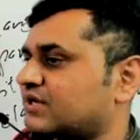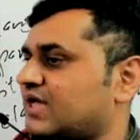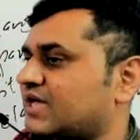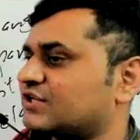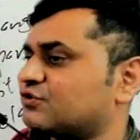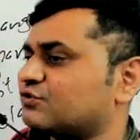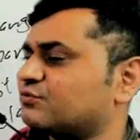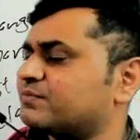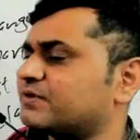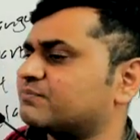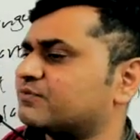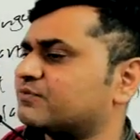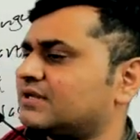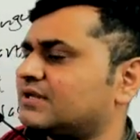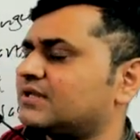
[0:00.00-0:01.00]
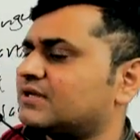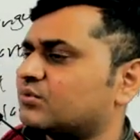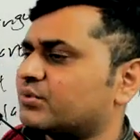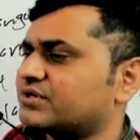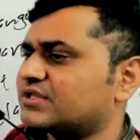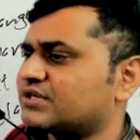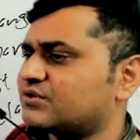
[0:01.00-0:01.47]
And you people,
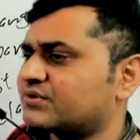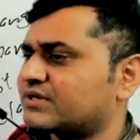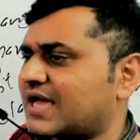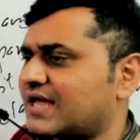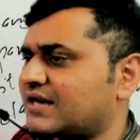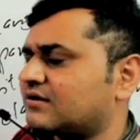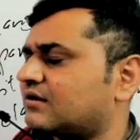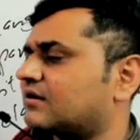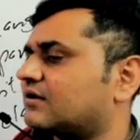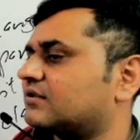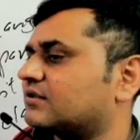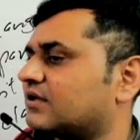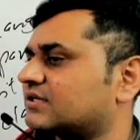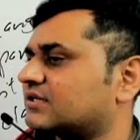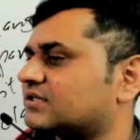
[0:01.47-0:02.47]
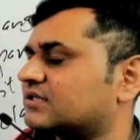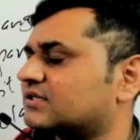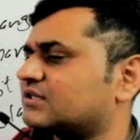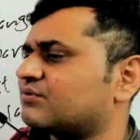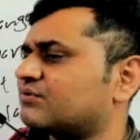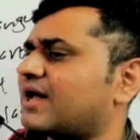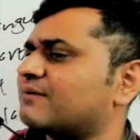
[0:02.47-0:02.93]
whether you can or not,
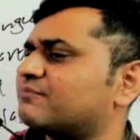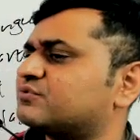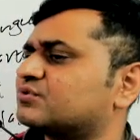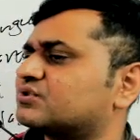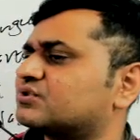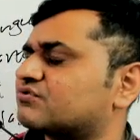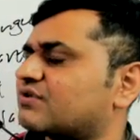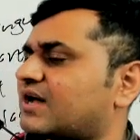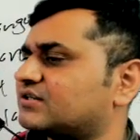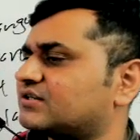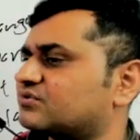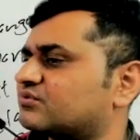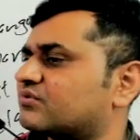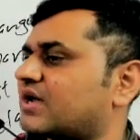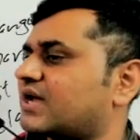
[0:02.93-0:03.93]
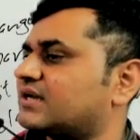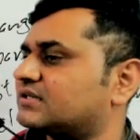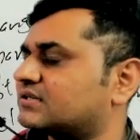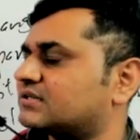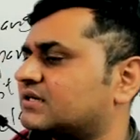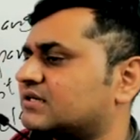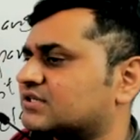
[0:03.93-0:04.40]
you have to try to
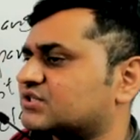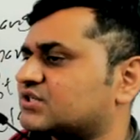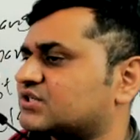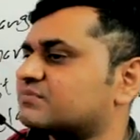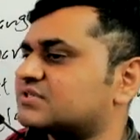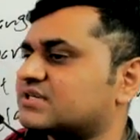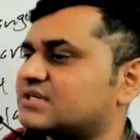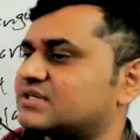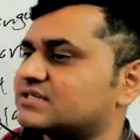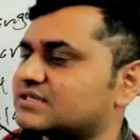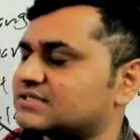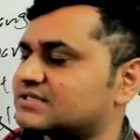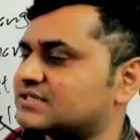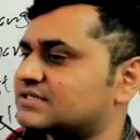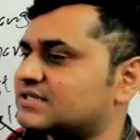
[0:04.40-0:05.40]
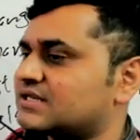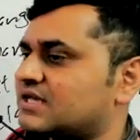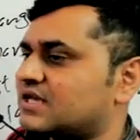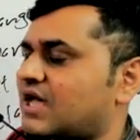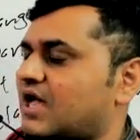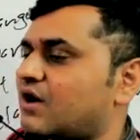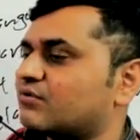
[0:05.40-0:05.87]
write some sentences
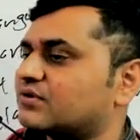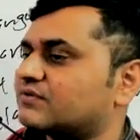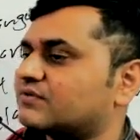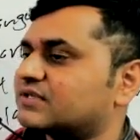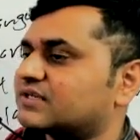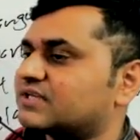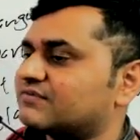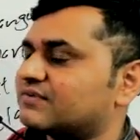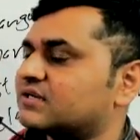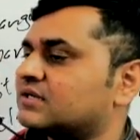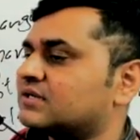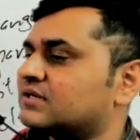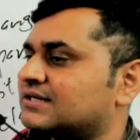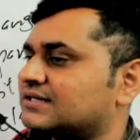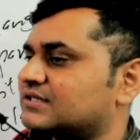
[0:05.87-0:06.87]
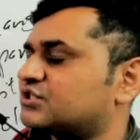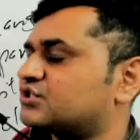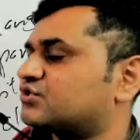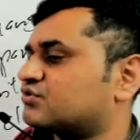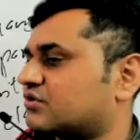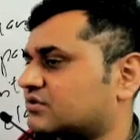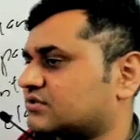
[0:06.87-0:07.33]
out of the given
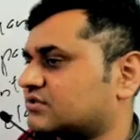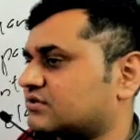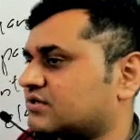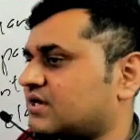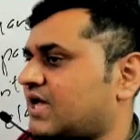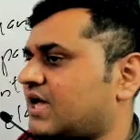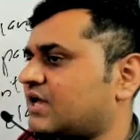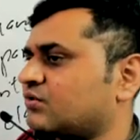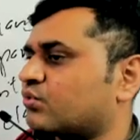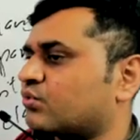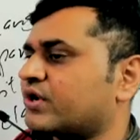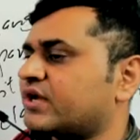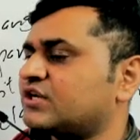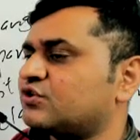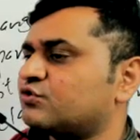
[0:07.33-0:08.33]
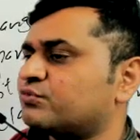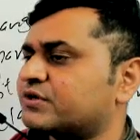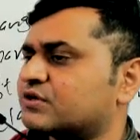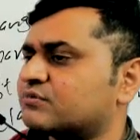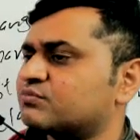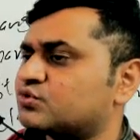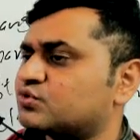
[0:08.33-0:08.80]
structure. And when you
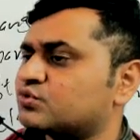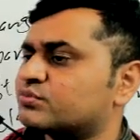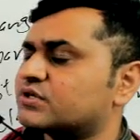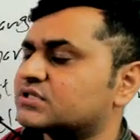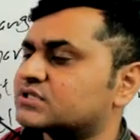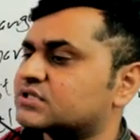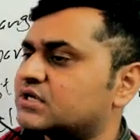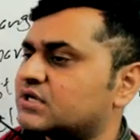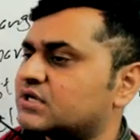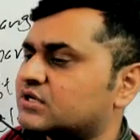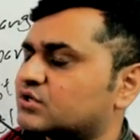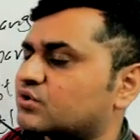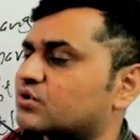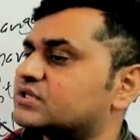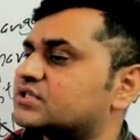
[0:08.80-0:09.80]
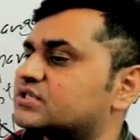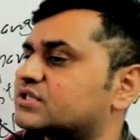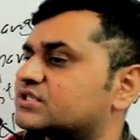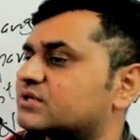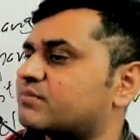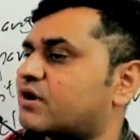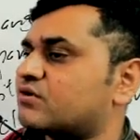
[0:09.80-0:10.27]
become too much
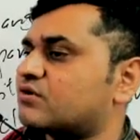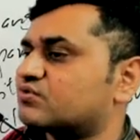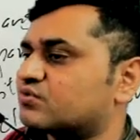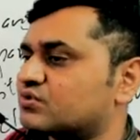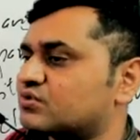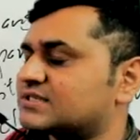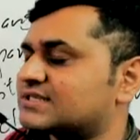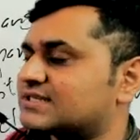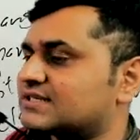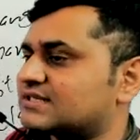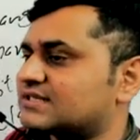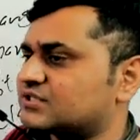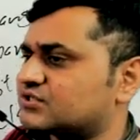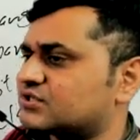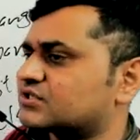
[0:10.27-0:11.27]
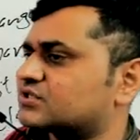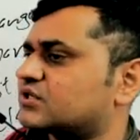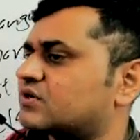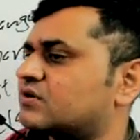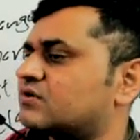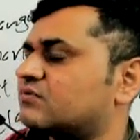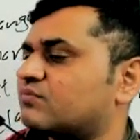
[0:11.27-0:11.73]
conscious about rules,
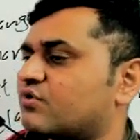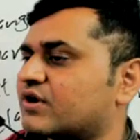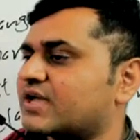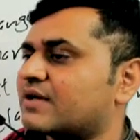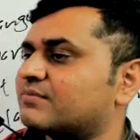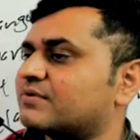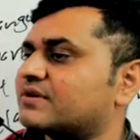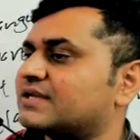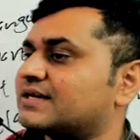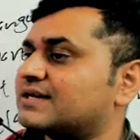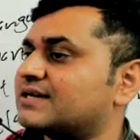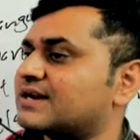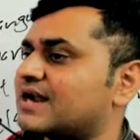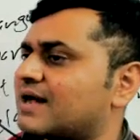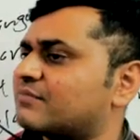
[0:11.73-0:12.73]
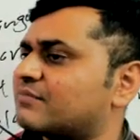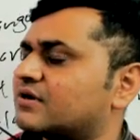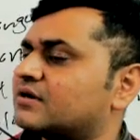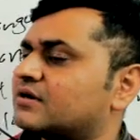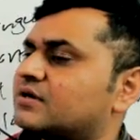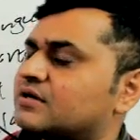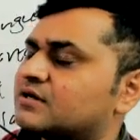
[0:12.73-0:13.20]
structure, vocabulary,
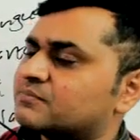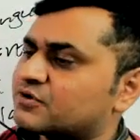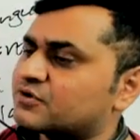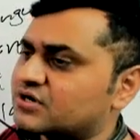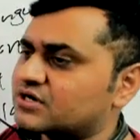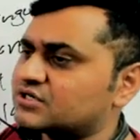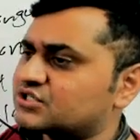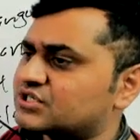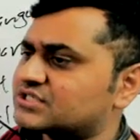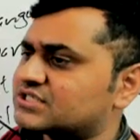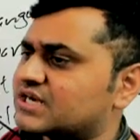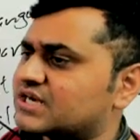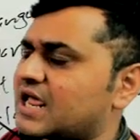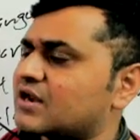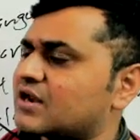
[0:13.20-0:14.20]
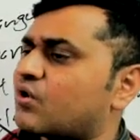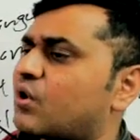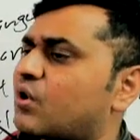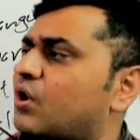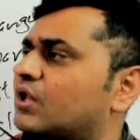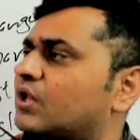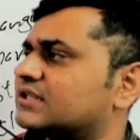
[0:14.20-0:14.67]
grammar, pronunciation, and
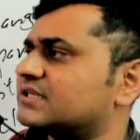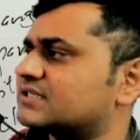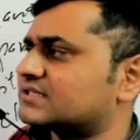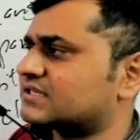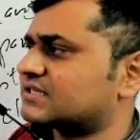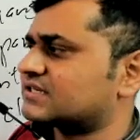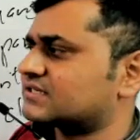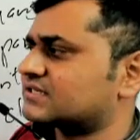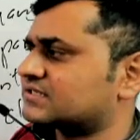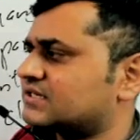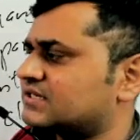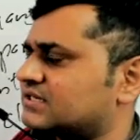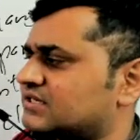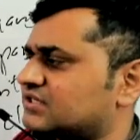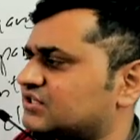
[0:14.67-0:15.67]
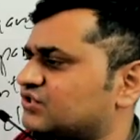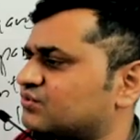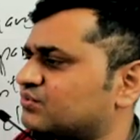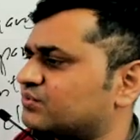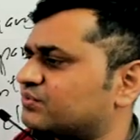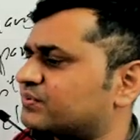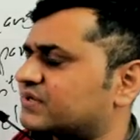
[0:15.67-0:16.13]
all these things,
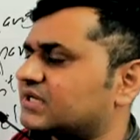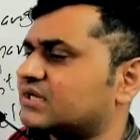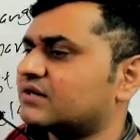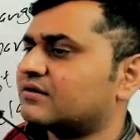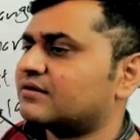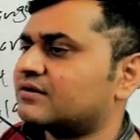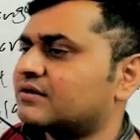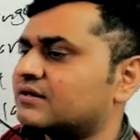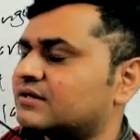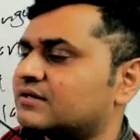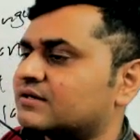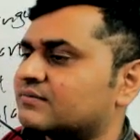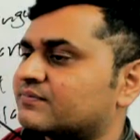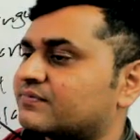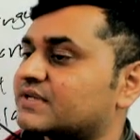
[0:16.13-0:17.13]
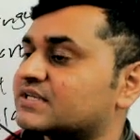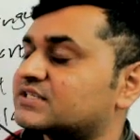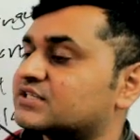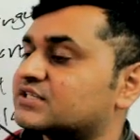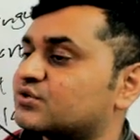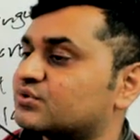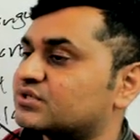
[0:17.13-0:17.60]
you fear
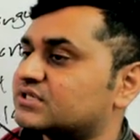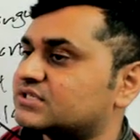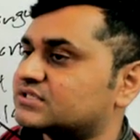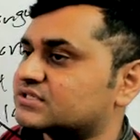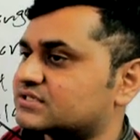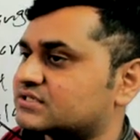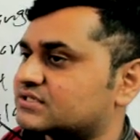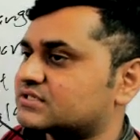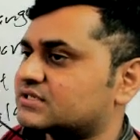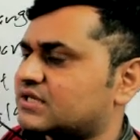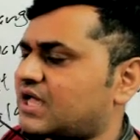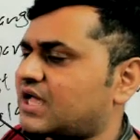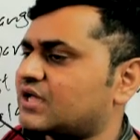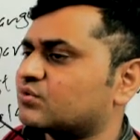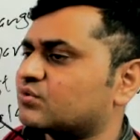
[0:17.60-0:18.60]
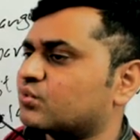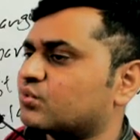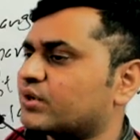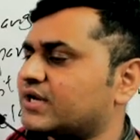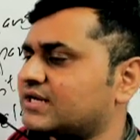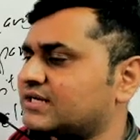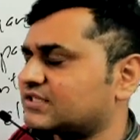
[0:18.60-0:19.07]
facing your teachers. And
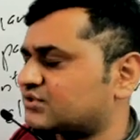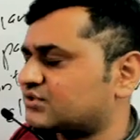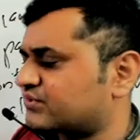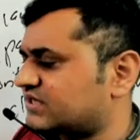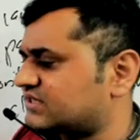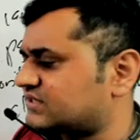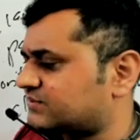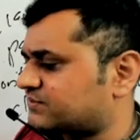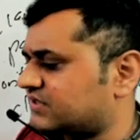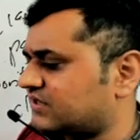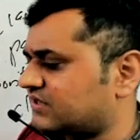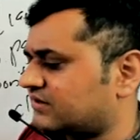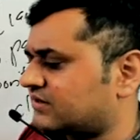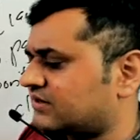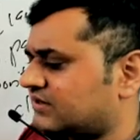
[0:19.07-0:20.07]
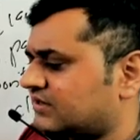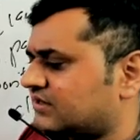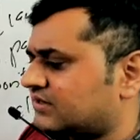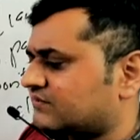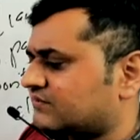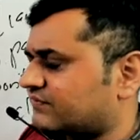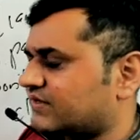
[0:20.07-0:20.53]
when students fear
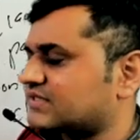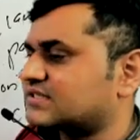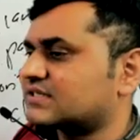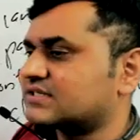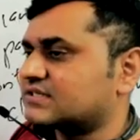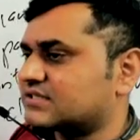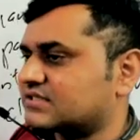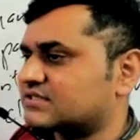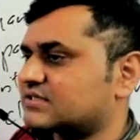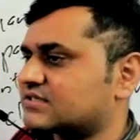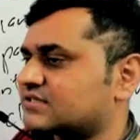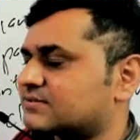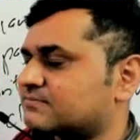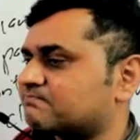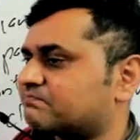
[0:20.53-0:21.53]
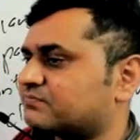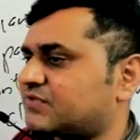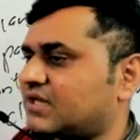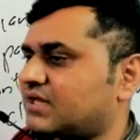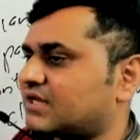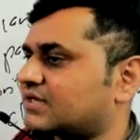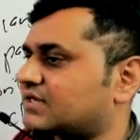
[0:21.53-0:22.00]
facing teachers,
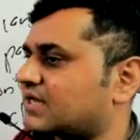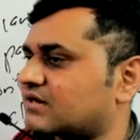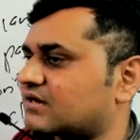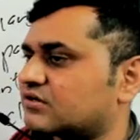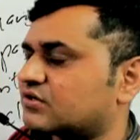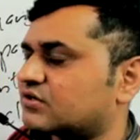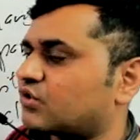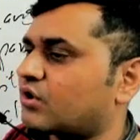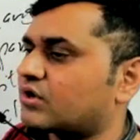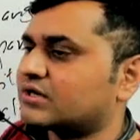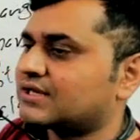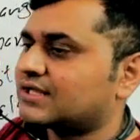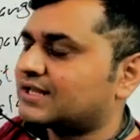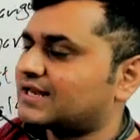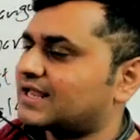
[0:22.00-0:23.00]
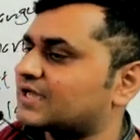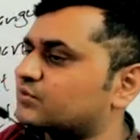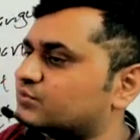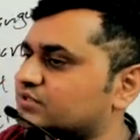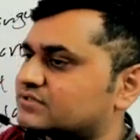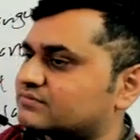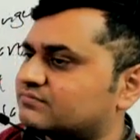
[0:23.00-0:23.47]
they cannot learn
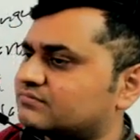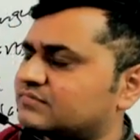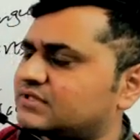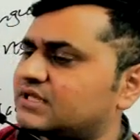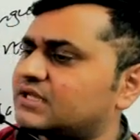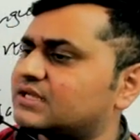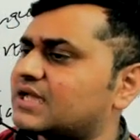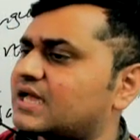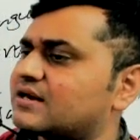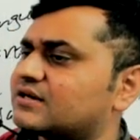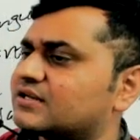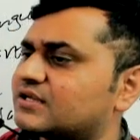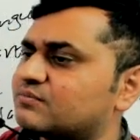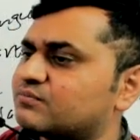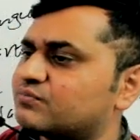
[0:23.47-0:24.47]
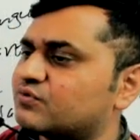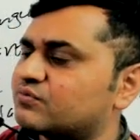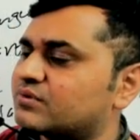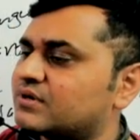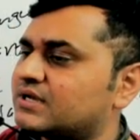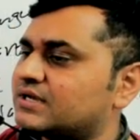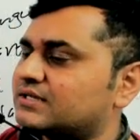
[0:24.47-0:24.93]
language. They cannot
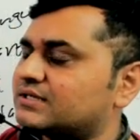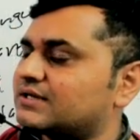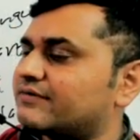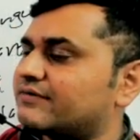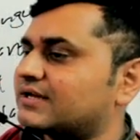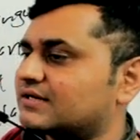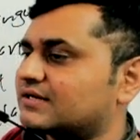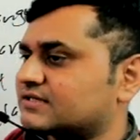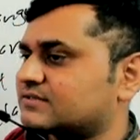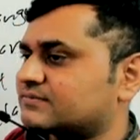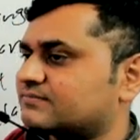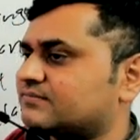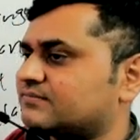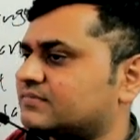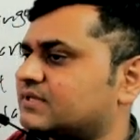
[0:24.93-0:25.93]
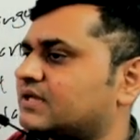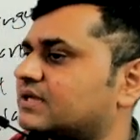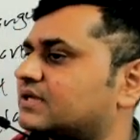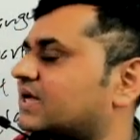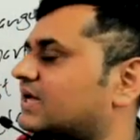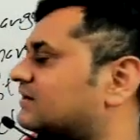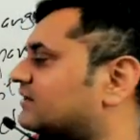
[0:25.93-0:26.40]
improve their English. They
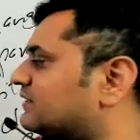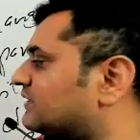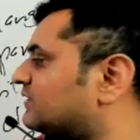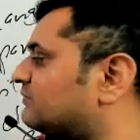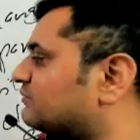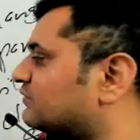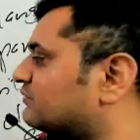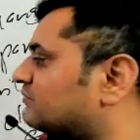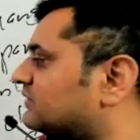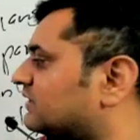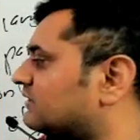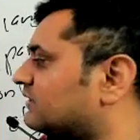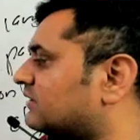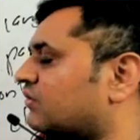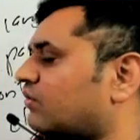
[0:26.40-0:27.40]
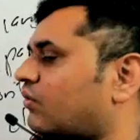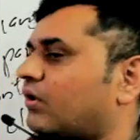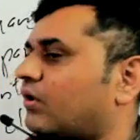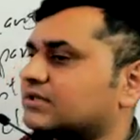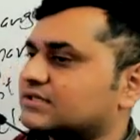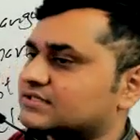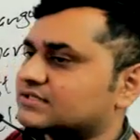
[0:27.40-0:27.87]
cannot improve their
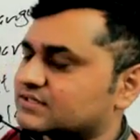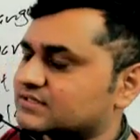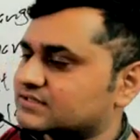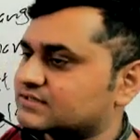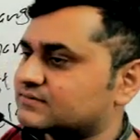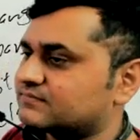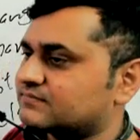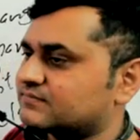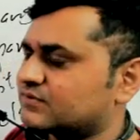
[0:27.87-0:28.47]
all these things.